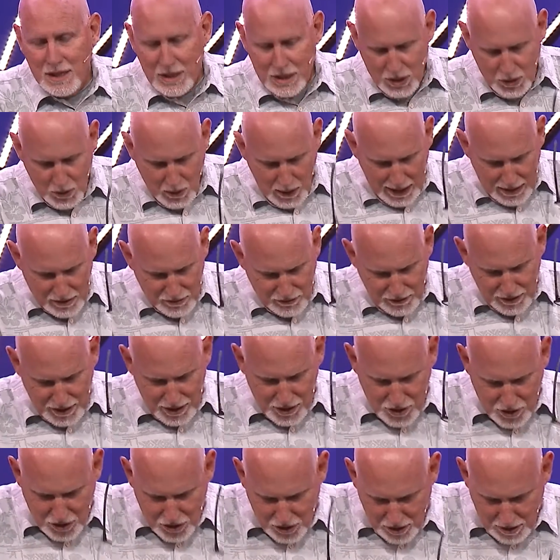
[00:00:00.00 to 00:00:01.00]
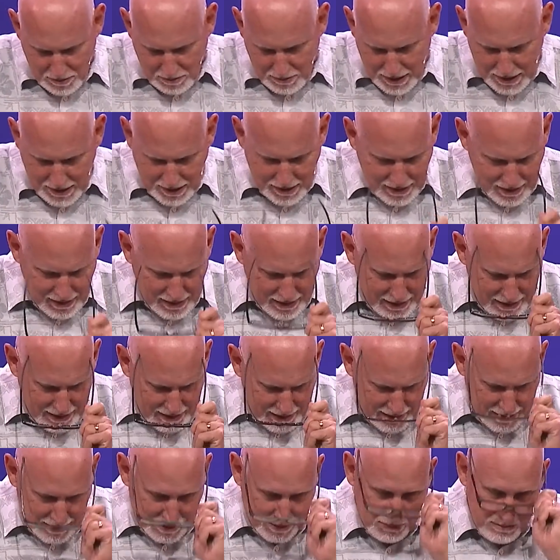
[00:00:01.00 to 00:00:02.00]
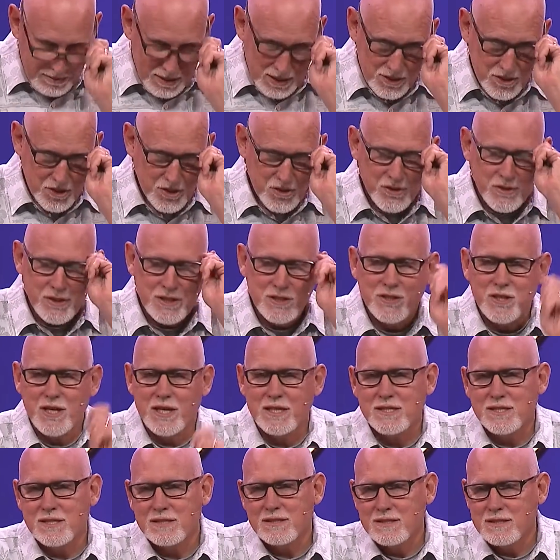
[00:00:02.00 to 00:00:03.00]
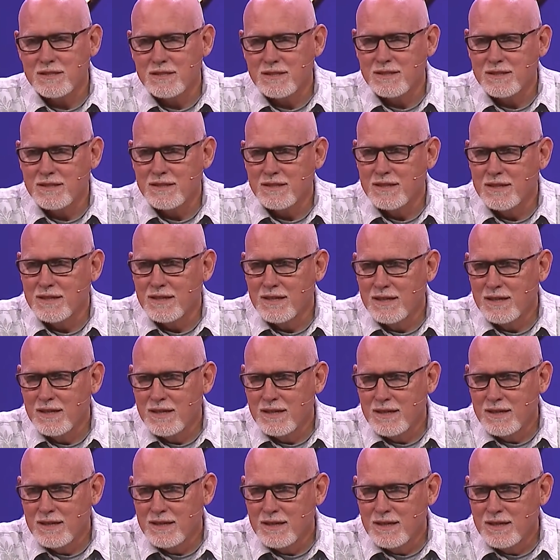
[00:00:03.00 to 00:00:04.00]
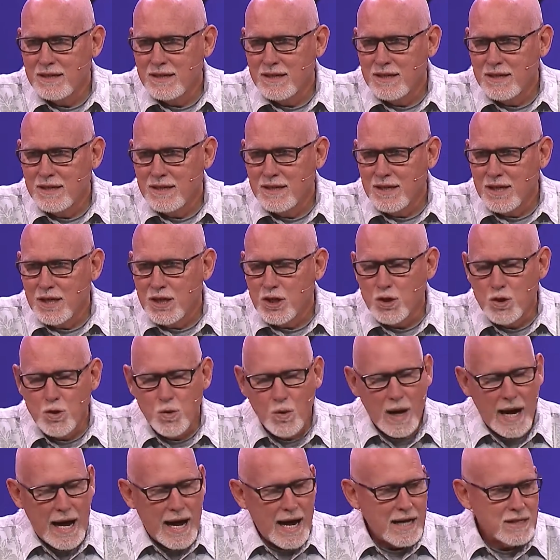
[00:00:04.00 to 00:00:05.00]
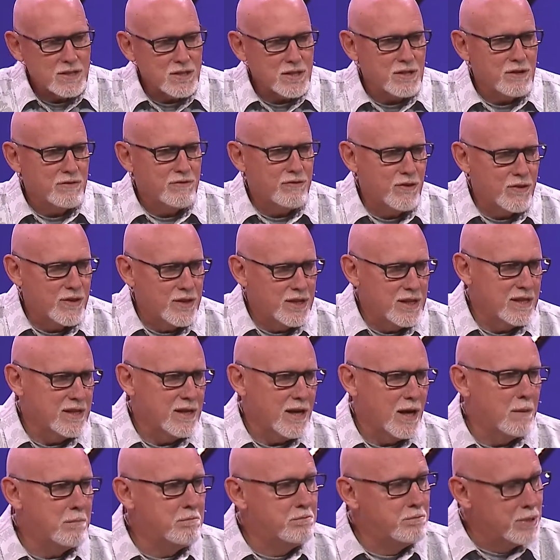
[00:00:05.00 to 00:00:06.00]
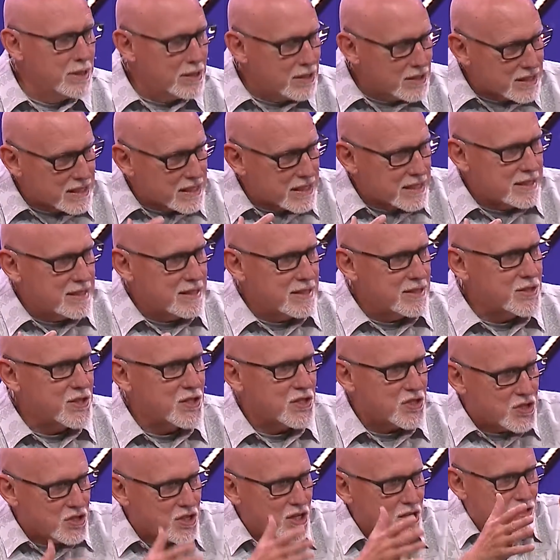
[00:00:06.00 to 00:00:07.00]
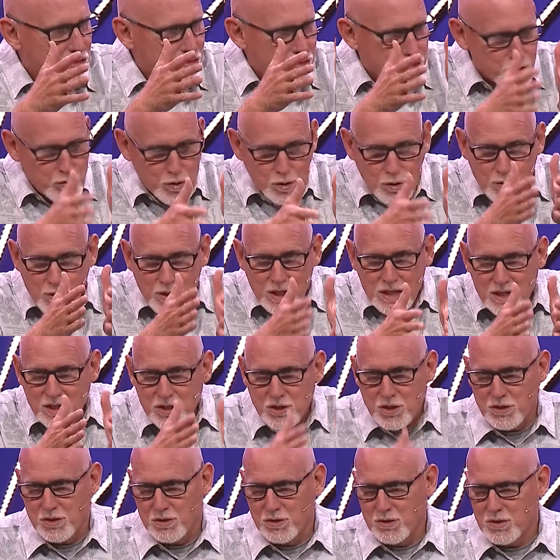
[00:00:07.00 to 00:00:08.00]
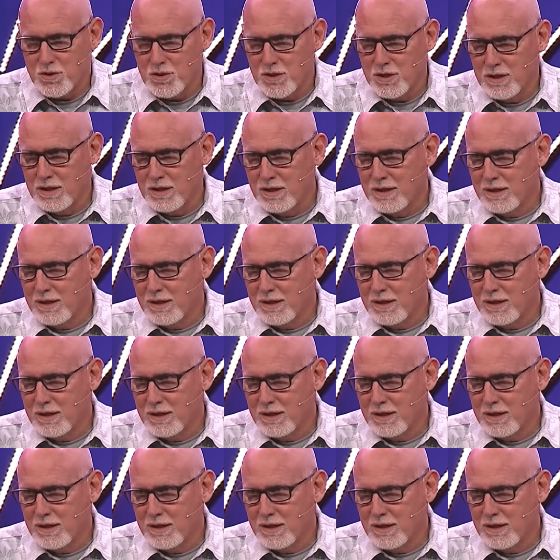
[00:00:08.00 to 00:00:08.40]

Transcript: You asked for discernment in administering justice. You asked for the ability to see through the issues